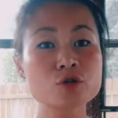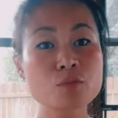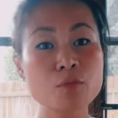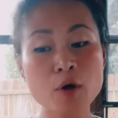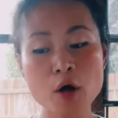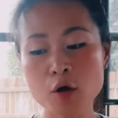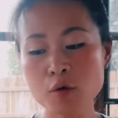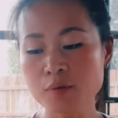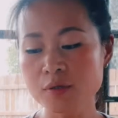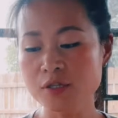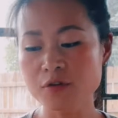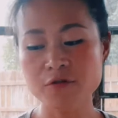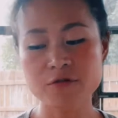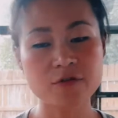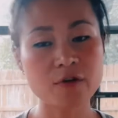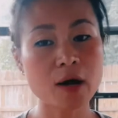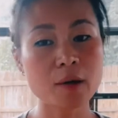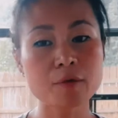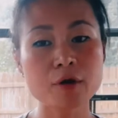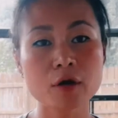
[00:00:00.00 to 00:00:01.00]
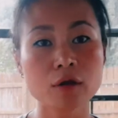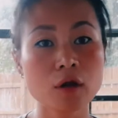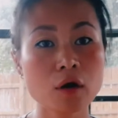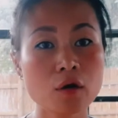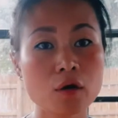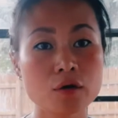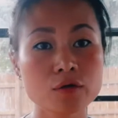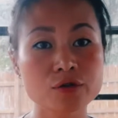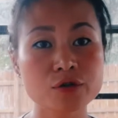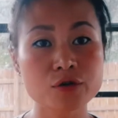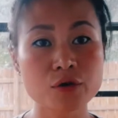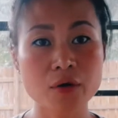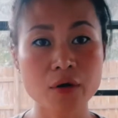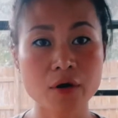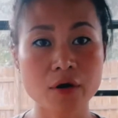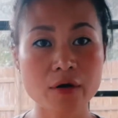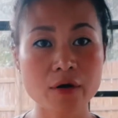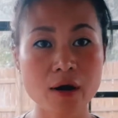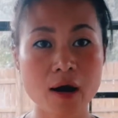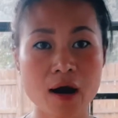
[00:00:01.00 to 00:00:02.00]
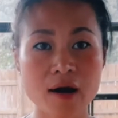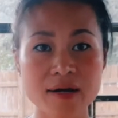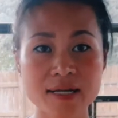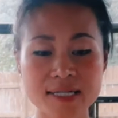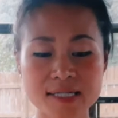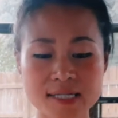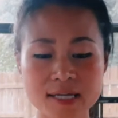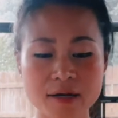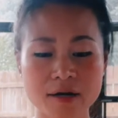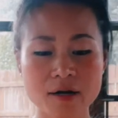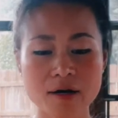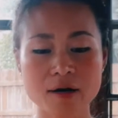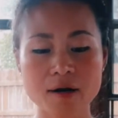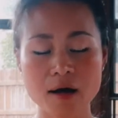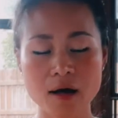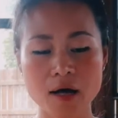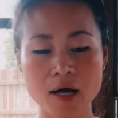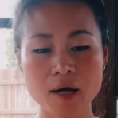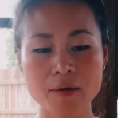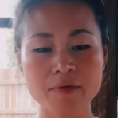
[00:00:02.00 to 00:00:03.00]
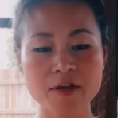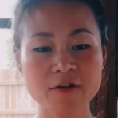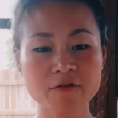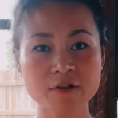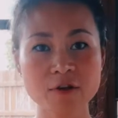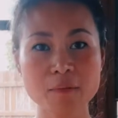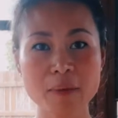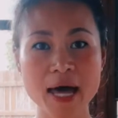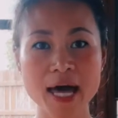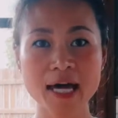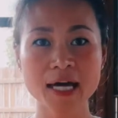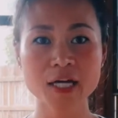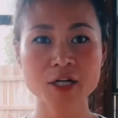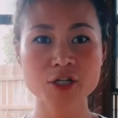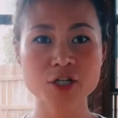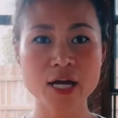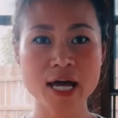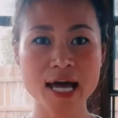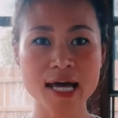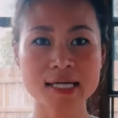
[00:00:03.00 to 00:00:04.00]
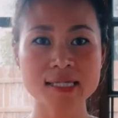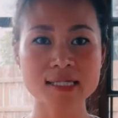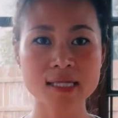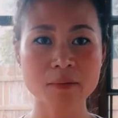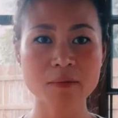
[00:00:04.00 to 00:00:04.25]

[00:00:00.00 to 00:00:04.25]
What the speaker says: bulbs from your local store or your garden center, if the package has some